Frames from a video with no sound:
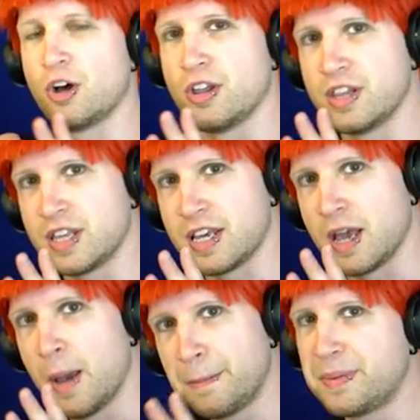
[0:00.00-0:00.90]
on
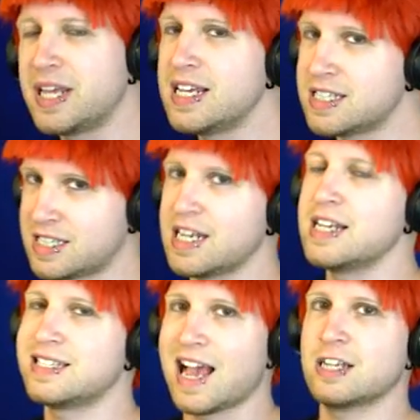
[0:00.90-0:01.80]
the
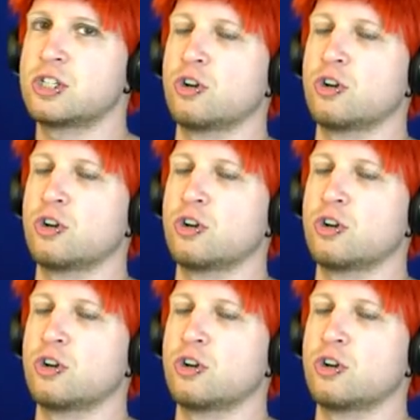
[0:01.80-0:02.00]
PC test